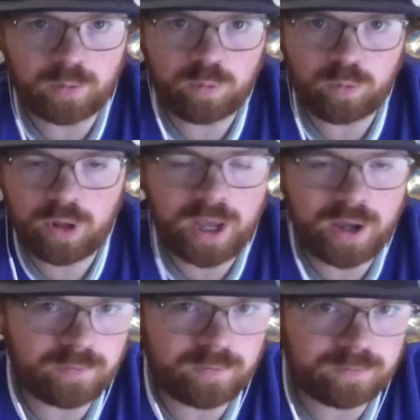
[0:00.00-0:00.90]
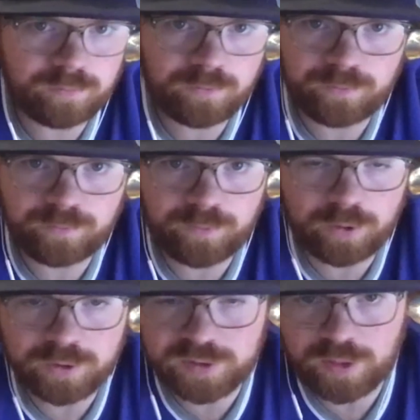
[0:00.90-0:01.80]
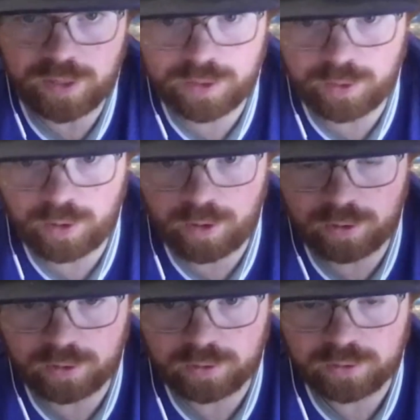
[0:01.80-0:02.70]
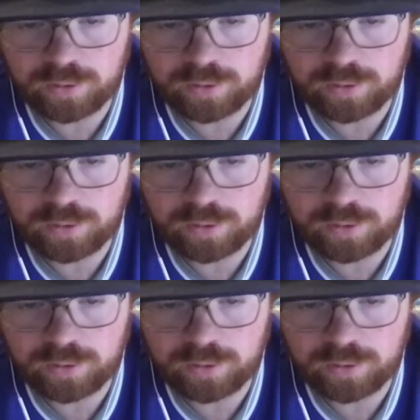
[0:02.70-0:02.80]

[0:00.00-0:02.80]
we'll have first and third